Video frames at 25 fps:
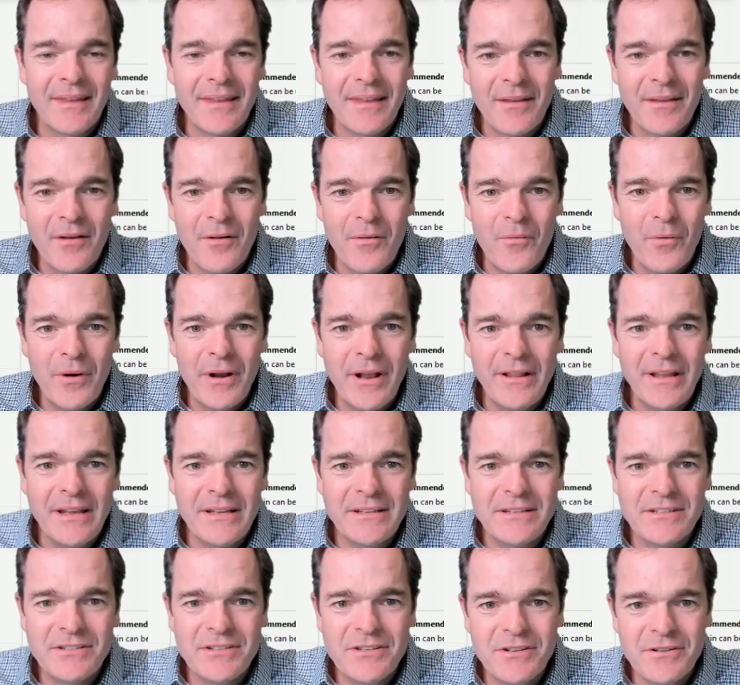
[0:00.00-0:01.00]
what I'd like
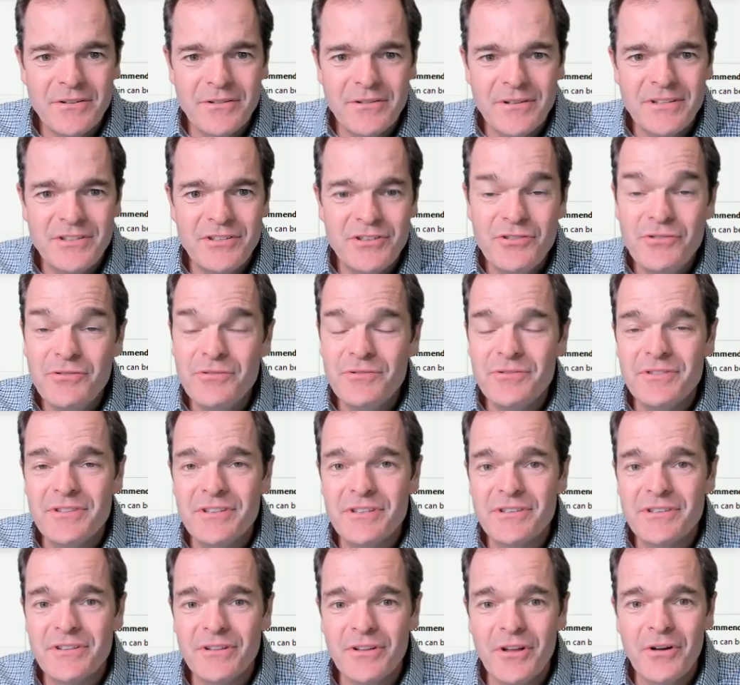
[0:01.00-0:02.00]
to do is use
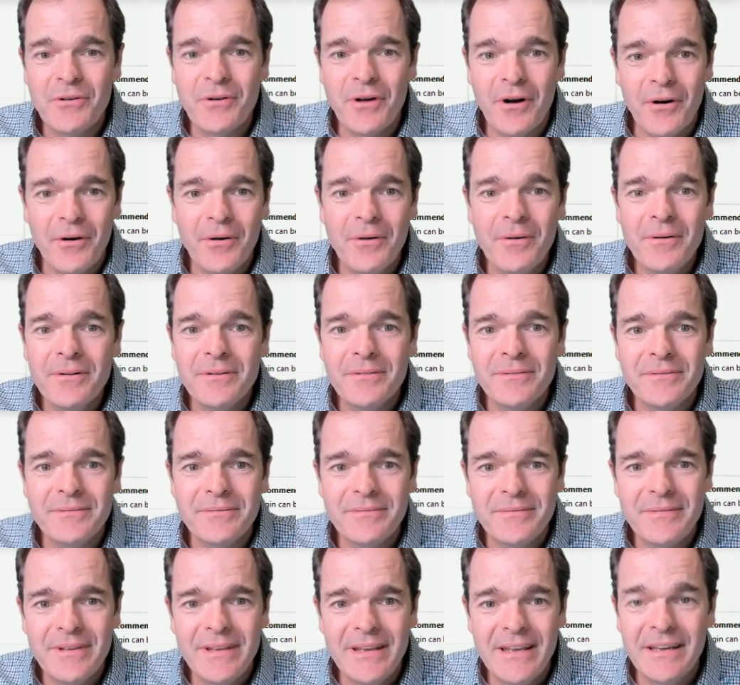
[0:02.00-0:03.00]
this logo
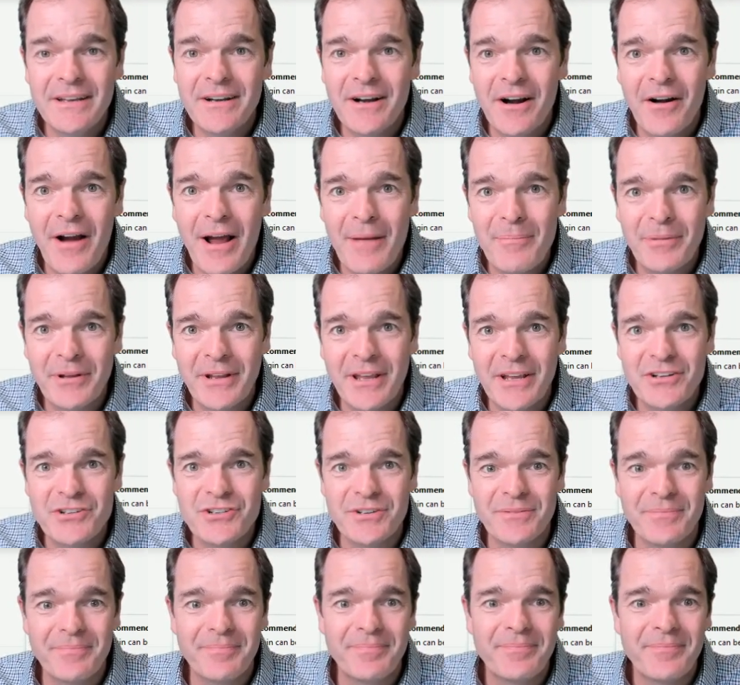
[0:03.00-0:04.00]
in our
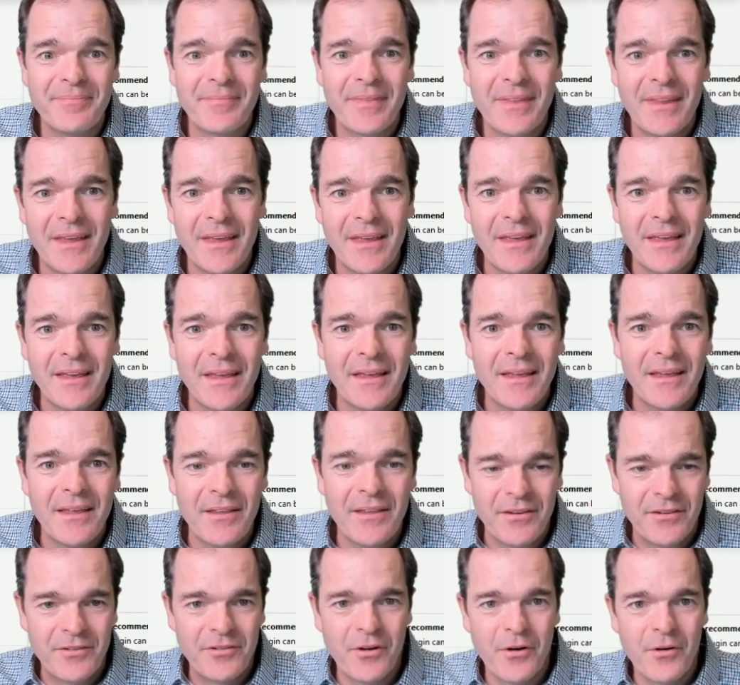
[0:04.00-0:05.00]
application.
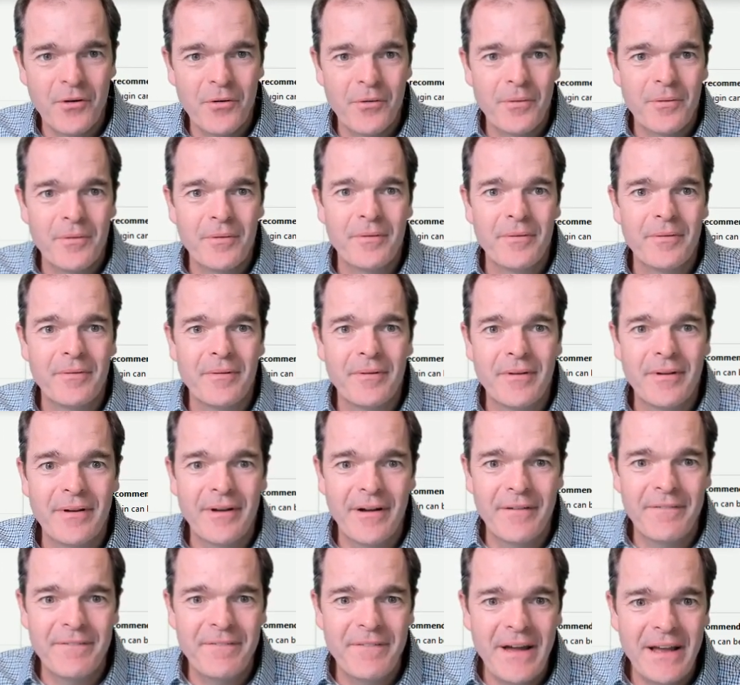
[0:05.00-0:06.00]
So
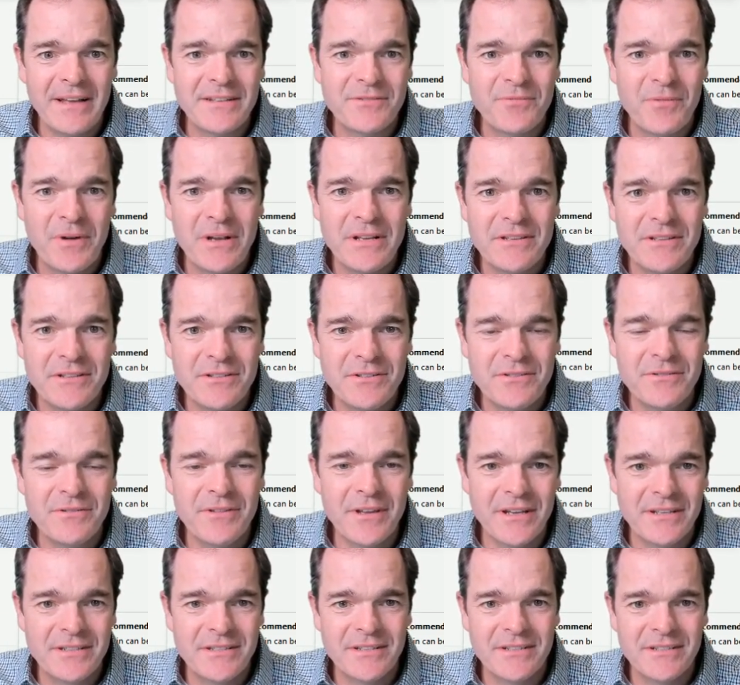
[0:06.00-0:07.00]
a fast way to do
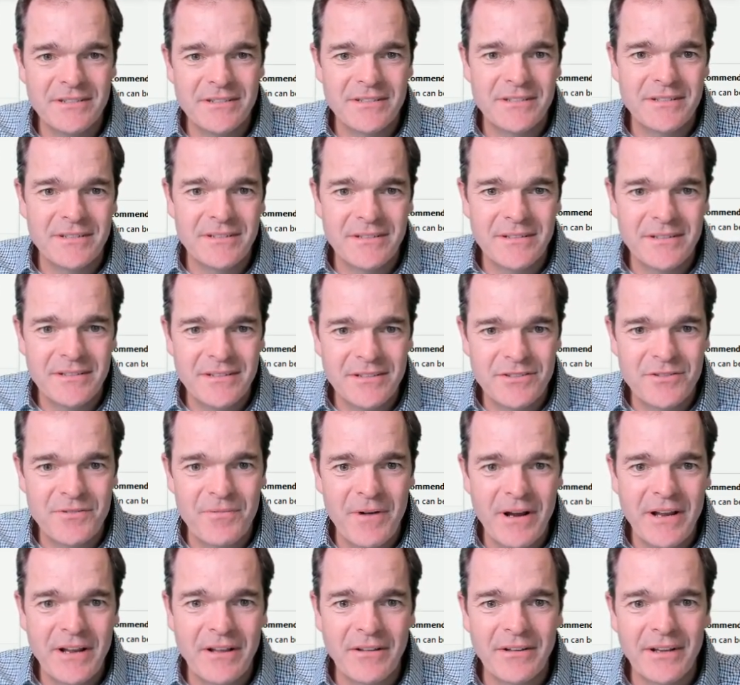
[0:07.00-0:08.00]
this is just to
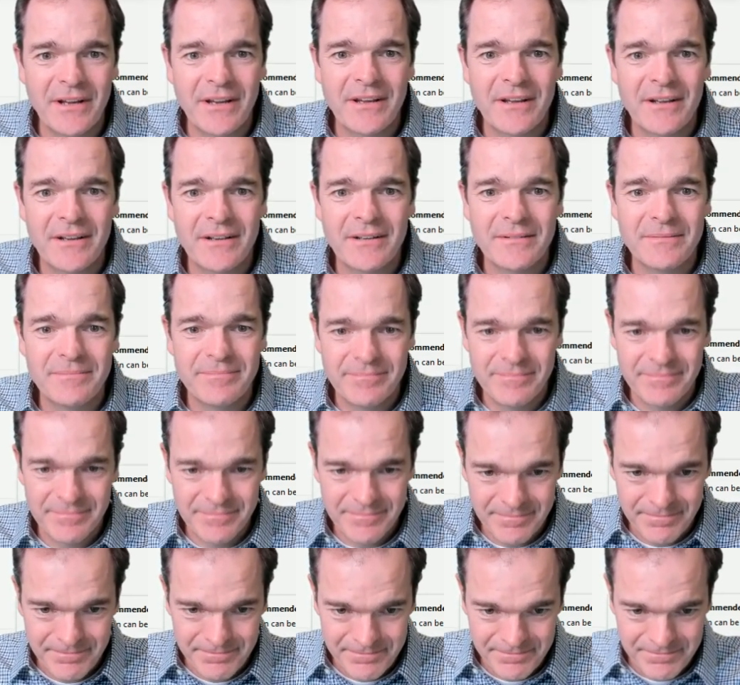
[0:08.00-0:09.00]
right-click
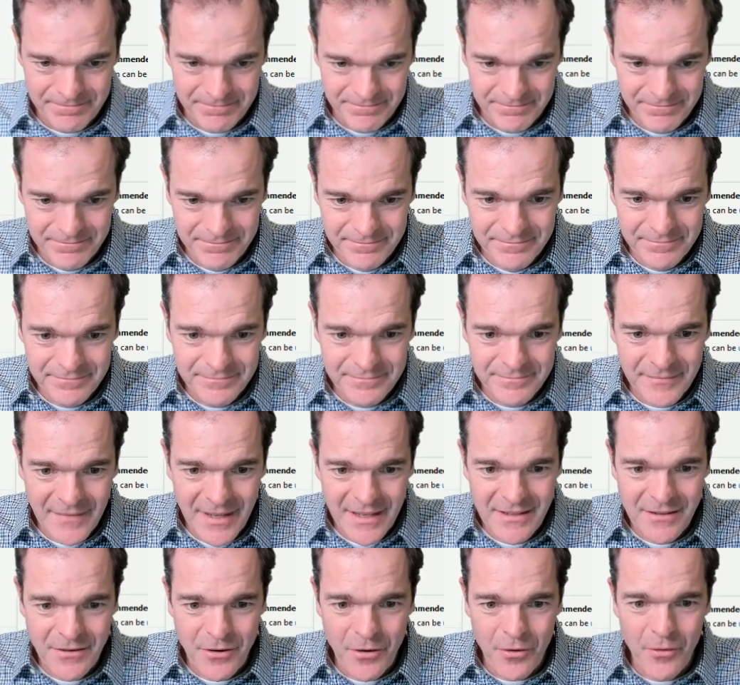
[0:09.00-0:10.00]

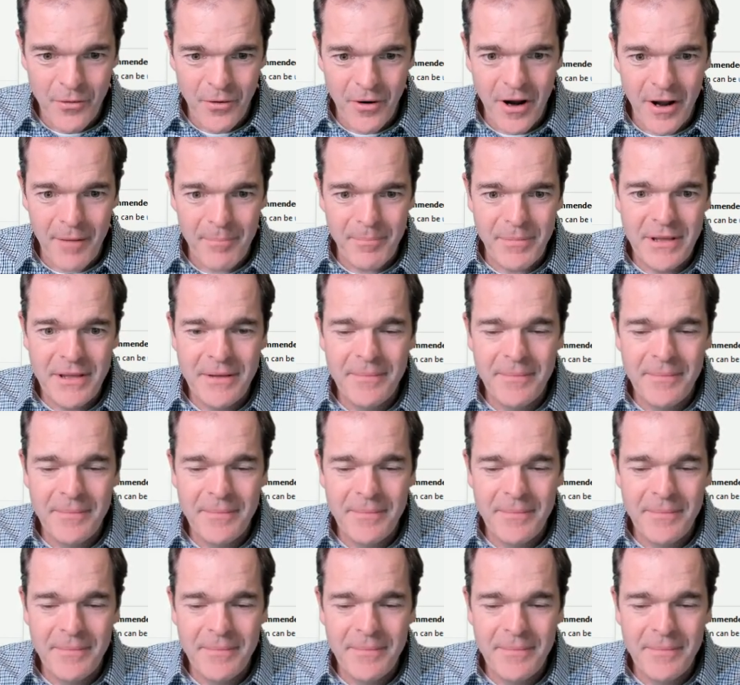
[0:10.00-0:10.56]
and to go copy.